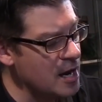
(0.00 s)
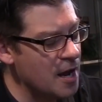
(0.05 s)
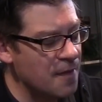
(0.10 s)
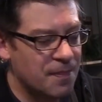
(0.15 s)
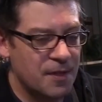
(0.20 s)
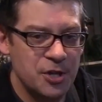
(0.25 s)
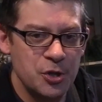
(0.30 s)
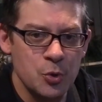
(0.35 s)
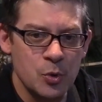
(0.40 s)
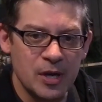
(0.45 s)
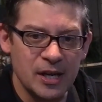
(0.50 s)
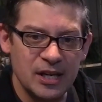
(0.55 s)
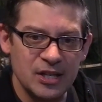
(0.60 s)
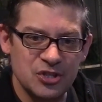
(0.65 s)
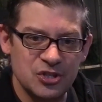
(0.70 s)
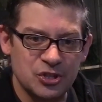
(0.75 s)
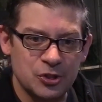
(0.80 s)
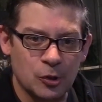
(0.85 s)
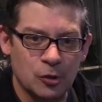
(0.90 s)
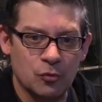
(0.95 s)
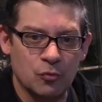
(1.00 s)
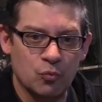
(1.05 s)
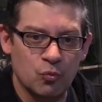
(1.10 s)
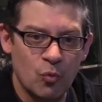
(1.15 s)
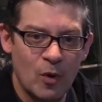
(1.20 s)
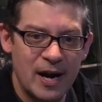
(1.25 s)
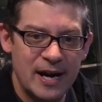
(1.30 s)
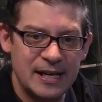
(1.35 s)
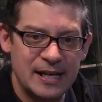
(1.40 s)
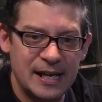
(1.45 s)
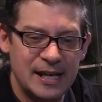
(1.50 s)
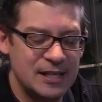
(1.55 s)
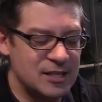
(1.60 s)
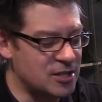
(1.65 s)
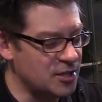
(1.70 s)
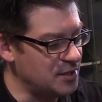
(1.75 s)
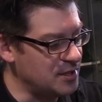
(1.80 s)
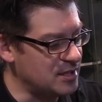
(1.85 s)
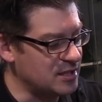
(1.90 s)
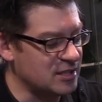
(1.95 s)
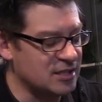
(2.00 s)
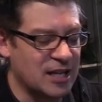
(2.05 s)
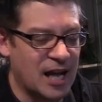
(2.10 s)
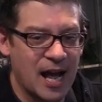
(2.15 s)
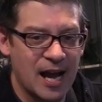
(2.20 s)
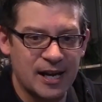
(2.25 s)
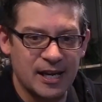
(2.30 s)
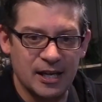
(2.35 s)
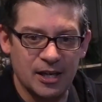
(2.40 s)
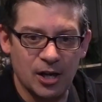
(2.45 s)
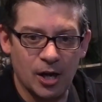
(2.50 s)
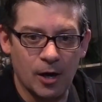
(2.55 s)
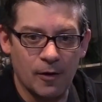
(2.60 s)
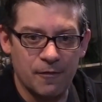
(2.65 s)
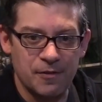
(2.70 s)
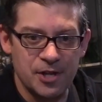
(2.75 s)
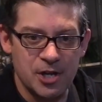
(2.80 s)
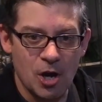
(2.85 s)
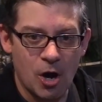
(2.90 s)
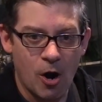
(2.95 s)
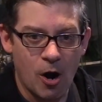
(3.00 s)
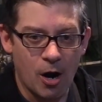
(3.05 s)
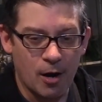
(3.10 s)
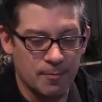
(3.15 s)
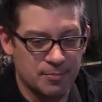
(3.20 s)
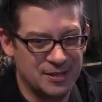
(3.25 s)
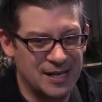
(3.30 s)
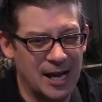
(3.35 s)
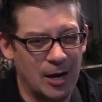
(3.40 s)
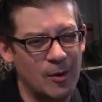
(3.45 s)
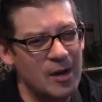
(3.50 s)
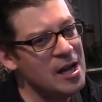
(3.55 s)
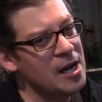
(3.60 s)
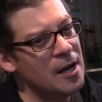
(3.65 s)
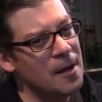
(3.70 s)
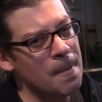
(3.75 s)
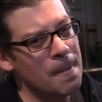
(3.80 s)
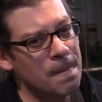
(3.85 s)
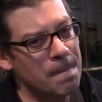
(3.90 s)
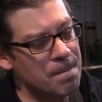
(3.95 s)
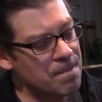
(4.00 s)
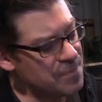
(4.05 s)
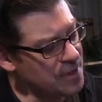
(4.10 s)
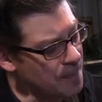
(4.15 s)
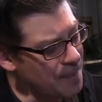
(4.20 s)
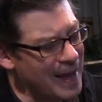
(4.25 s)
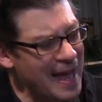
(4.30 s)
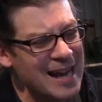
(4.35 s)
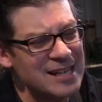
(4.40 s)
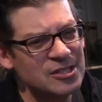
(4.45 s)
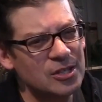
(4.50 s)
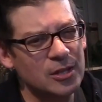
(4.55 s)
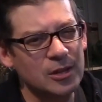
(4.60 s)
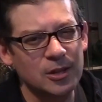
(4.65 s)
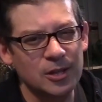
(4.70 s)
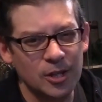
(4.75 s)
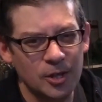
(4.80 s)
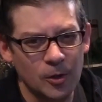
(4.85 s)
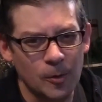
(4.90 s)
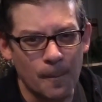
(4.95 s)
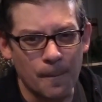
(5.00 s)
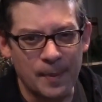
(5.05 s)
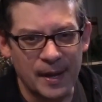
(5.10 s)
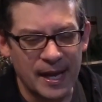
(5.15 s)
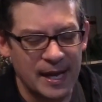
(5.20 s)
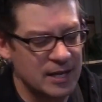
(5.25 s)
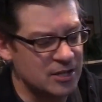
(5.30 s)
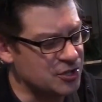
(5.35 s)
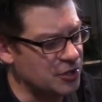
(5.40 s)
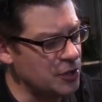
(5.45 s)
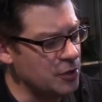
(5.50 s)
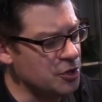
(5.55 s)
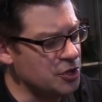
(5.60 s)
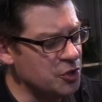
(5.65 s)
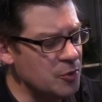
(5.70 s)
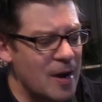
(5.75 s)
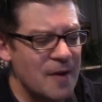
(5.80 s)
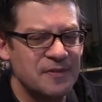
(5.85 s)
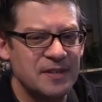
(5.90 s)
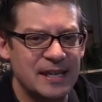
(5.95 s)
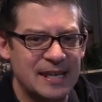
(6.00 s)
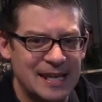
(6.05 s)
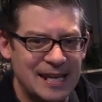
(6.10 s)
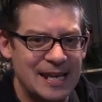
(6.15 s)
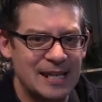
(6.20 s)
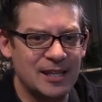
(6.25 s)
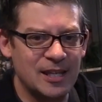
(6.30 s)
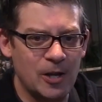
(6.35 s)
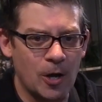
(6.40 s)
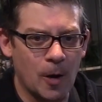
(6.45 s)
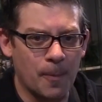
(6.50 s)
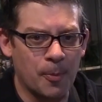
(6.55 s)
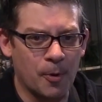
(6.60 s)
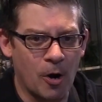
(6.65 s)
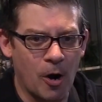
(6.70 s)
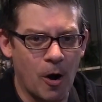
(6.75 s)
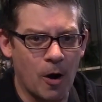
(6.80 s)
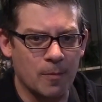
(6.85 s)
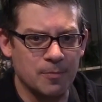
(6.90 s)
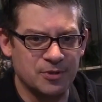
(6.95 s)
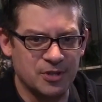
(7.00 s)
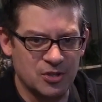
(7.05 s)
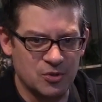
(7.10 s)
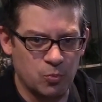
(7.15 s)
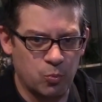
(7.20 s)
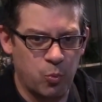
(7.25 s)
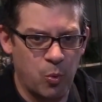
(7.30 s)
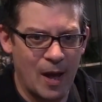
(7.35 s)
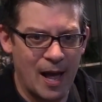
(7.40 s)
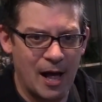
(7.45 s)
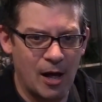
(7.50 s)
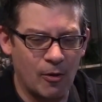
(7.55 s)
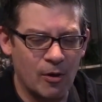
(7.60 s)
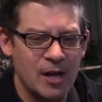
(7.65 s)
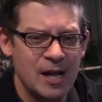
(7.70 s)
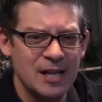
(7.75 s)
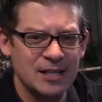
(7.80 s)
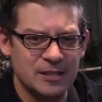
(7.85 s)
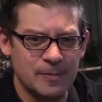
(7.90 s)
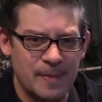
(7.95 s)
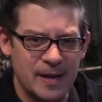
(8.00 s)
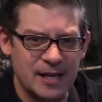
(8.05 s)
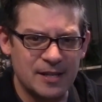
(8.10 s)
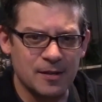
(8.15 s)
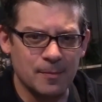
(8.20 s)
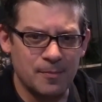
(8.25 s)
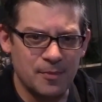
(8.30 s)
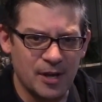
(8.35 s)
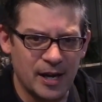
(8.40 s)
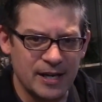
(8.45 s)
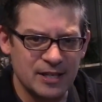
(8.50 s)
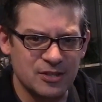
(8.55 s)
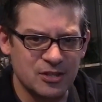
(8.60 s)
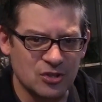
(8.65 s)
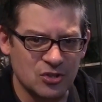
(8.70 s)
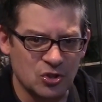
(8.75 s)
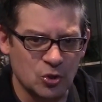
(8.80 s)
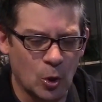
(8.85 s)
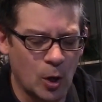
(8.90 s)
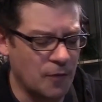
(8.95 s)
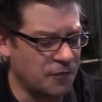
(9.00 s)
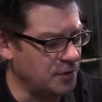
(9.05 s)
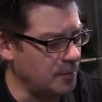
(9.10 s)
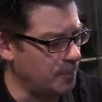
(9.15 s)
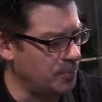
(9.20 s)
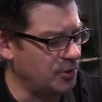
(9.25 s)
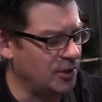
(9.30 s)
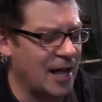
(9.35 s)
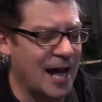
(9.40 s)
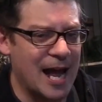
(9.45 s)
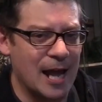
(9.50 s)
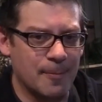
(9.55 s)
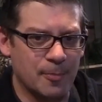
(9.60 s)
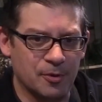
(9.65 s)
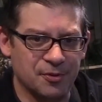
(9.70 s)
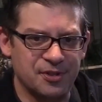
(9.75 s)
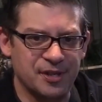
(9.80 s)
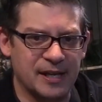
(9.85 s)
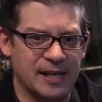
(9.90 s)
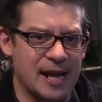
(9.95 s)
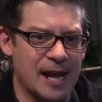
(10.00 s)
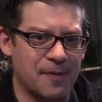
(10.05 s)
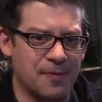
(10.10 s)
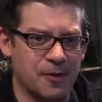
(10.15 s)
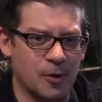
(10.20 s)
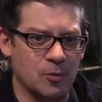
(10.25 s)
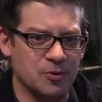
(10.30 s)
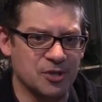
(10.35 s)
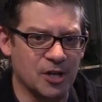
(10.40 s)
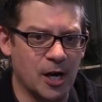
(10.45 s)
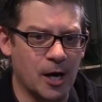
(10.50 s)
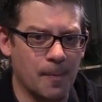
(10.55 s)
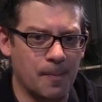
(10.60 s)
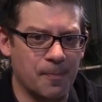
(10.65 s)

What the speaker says: that you can insert right into the socket of the arms. Now, the peg's a little big, so you do have to heat the upper arms as well to make them nice and soft and pliable to get those up